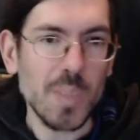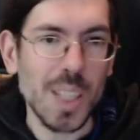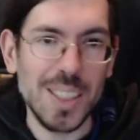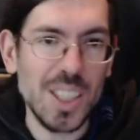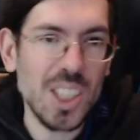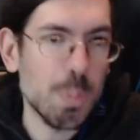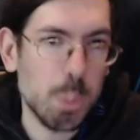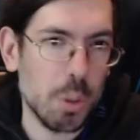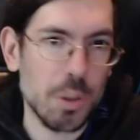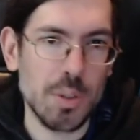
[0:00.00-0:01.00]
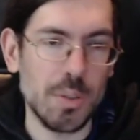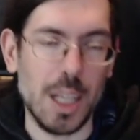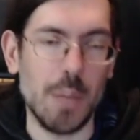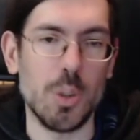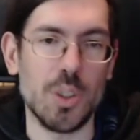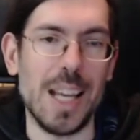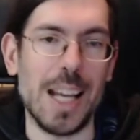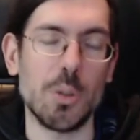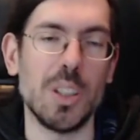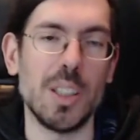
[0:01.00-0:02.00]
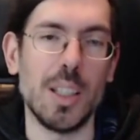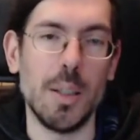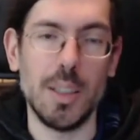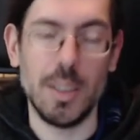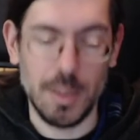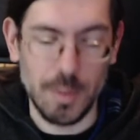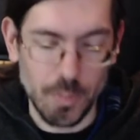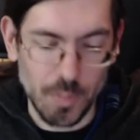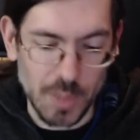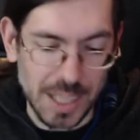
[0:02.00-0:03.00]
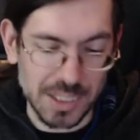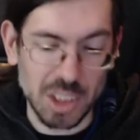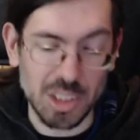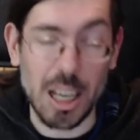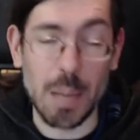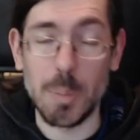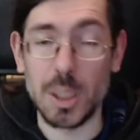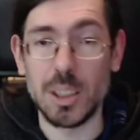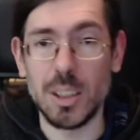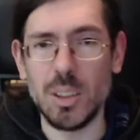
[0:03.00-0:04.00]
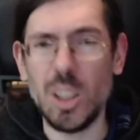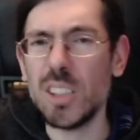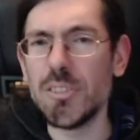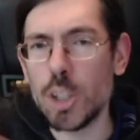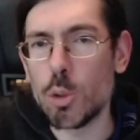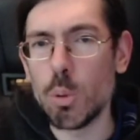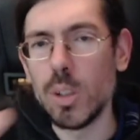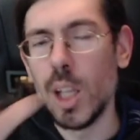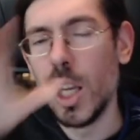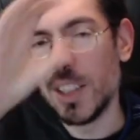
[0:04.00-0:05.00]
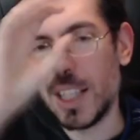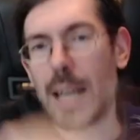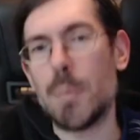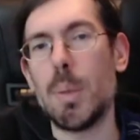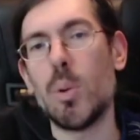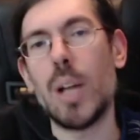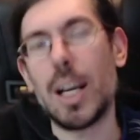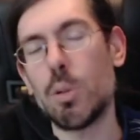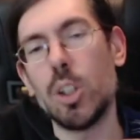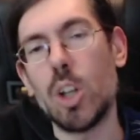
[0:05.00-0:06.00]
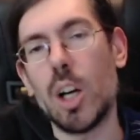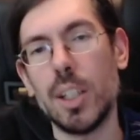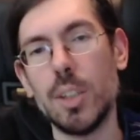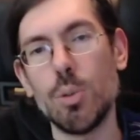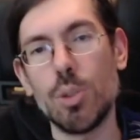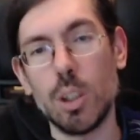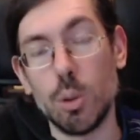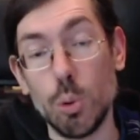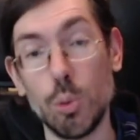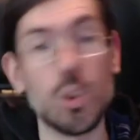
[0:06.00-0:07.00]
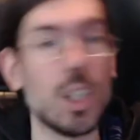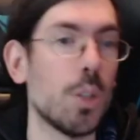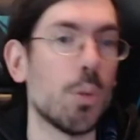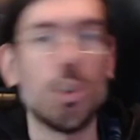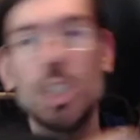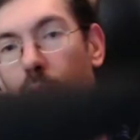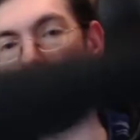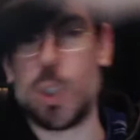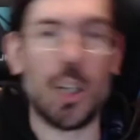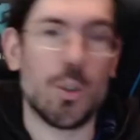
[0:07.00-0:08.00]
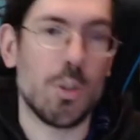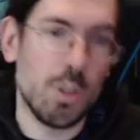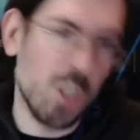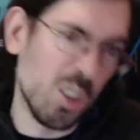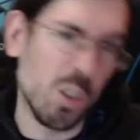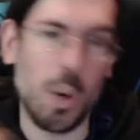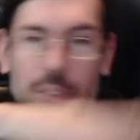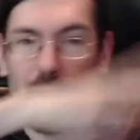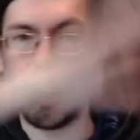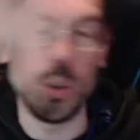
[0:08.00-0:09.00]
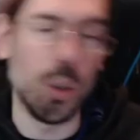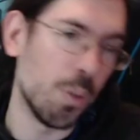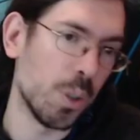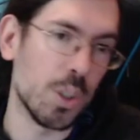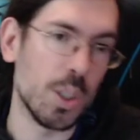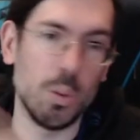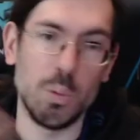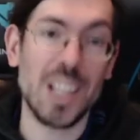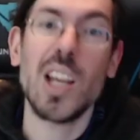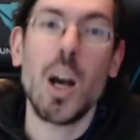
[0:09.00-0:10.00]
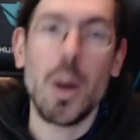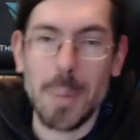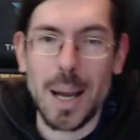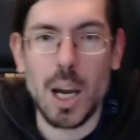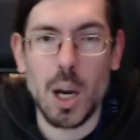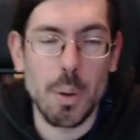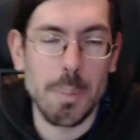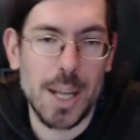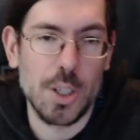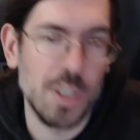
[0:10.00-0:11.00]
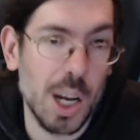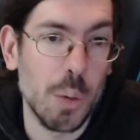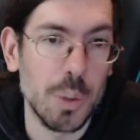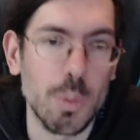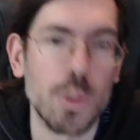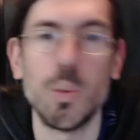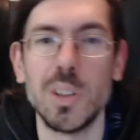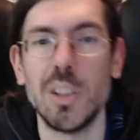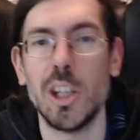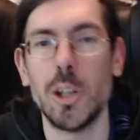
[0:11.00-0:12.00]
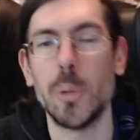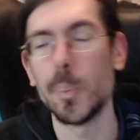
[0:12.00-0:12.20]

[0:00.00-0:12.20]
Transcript: esports that was acting at the time, but not virtual. People actually got into saloons, and you could see the projection holographic all over the saloon. That's how I imagined how it was written here.